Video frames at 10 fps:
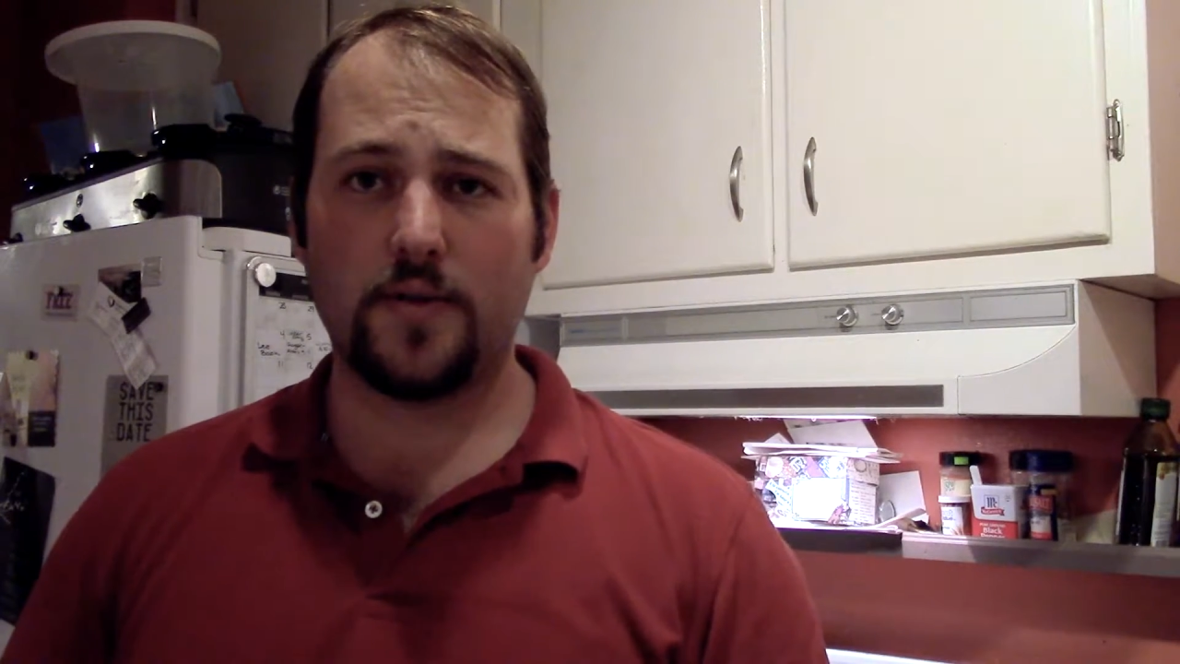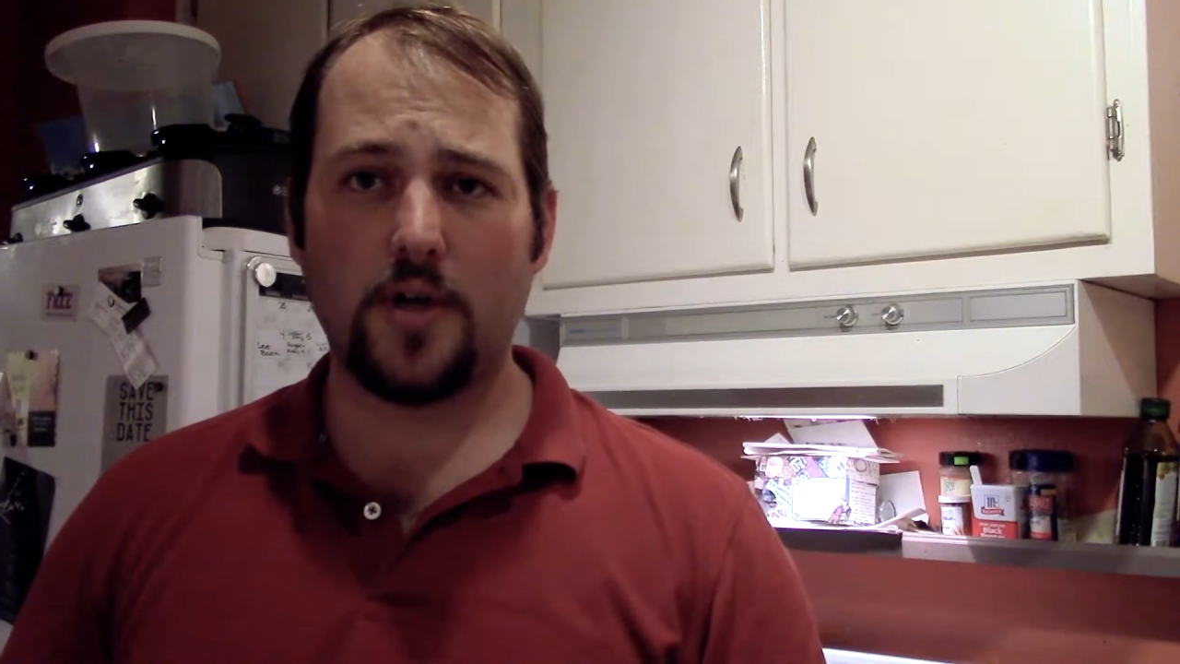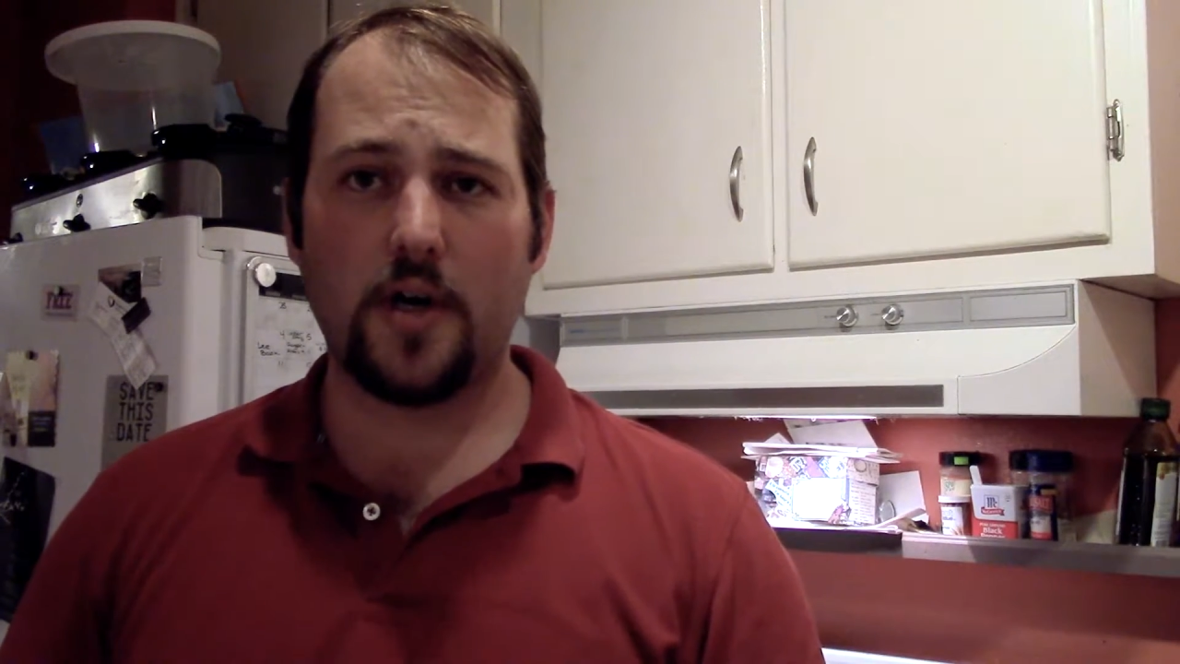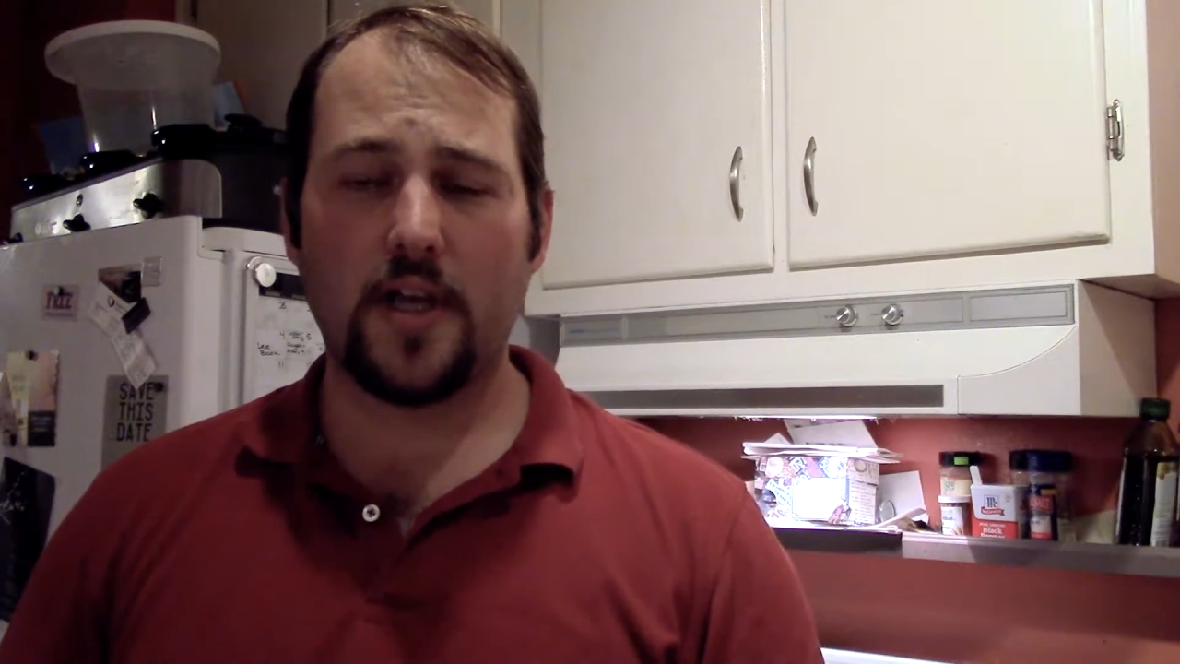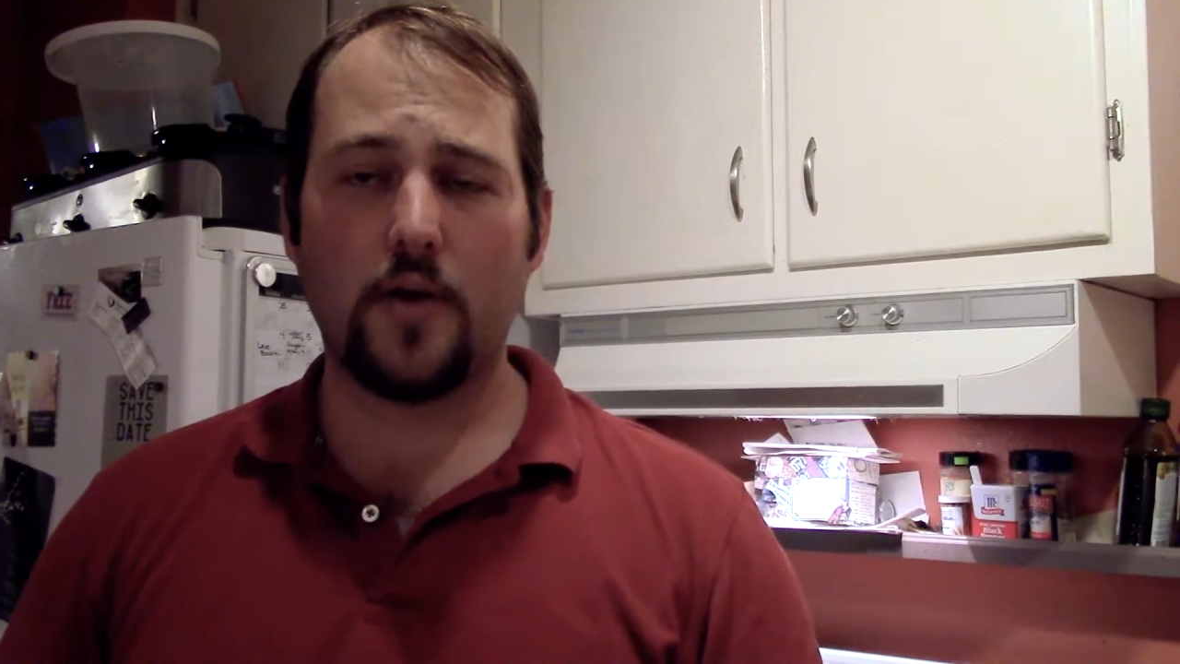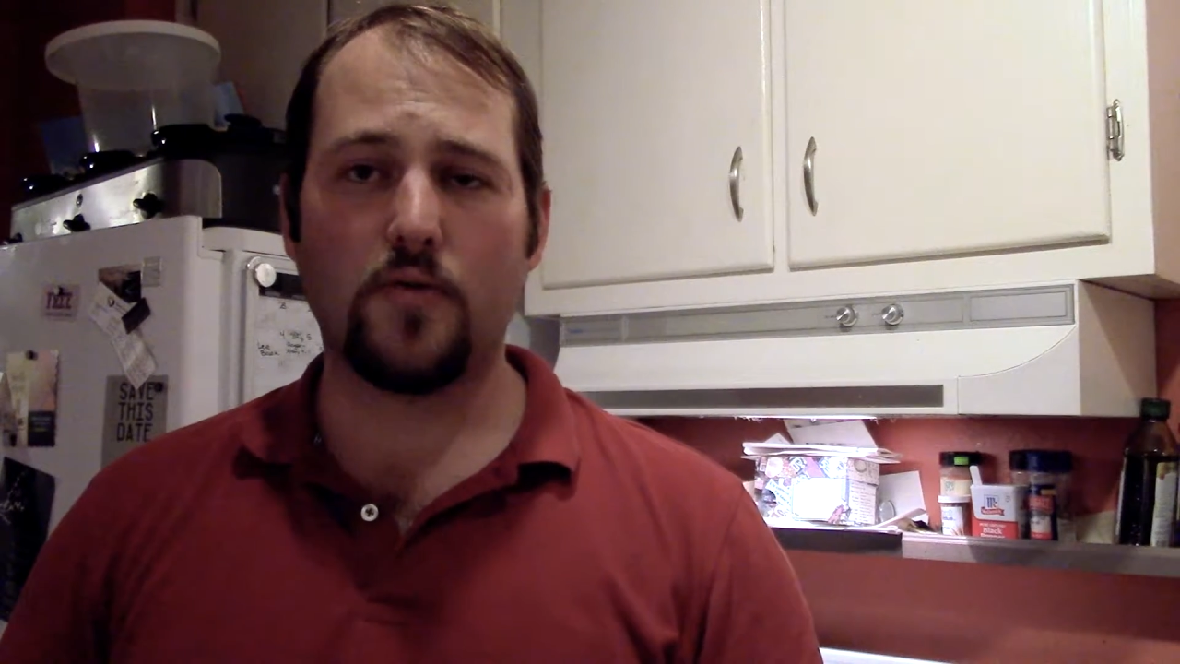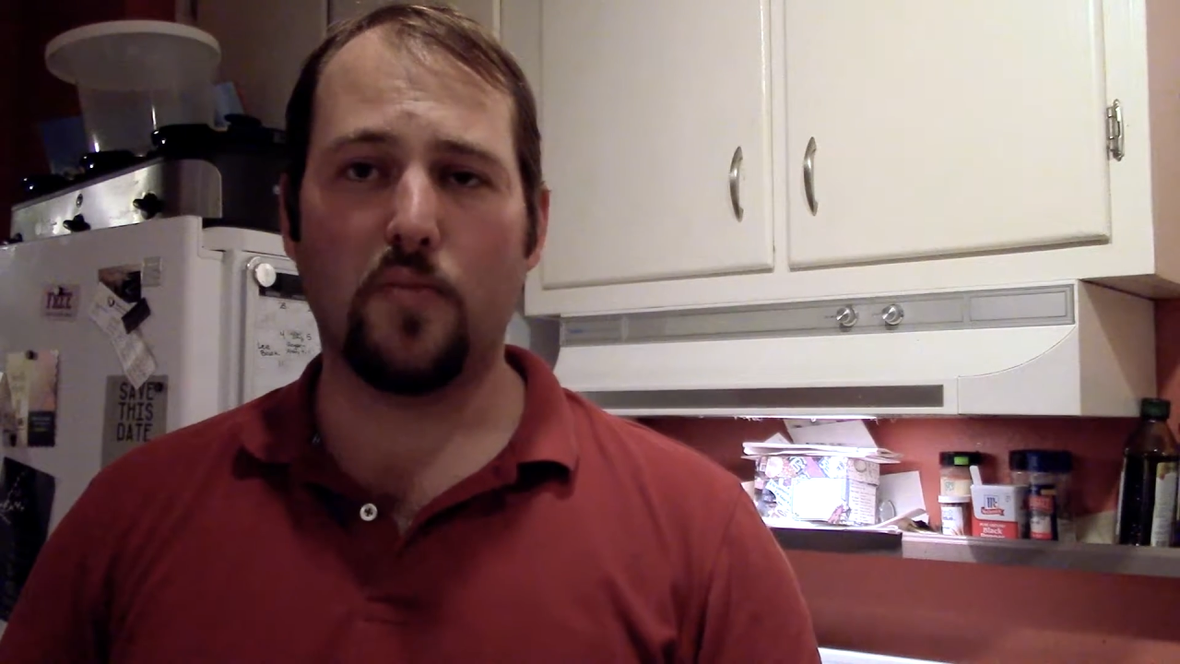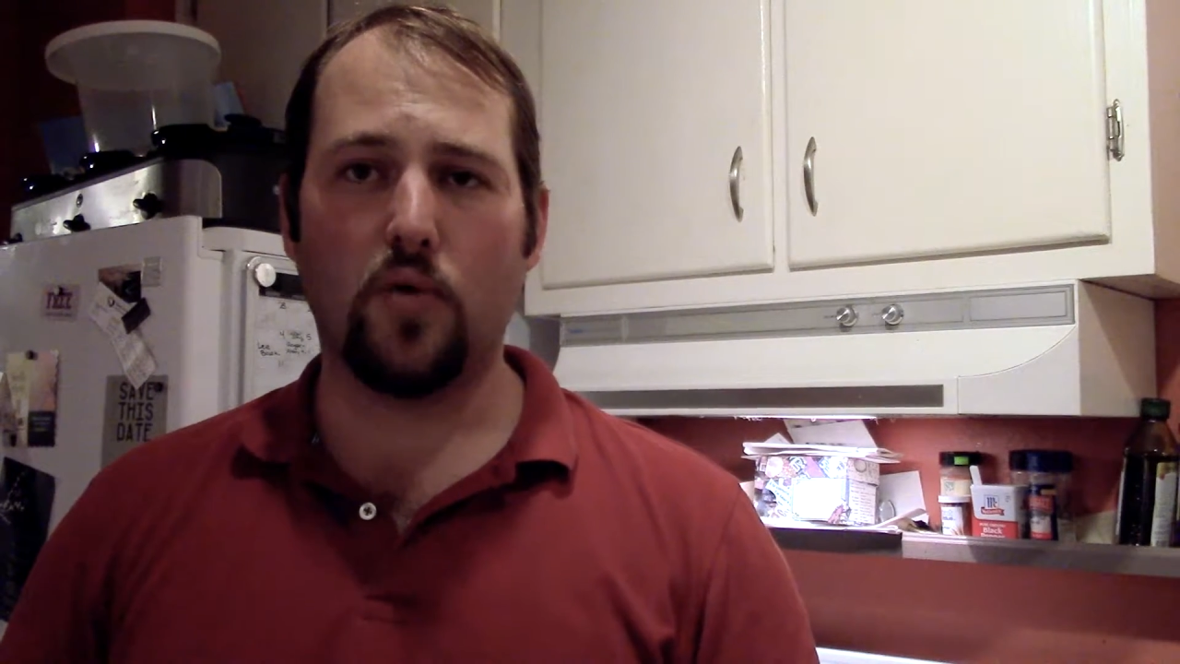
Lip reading: starting out with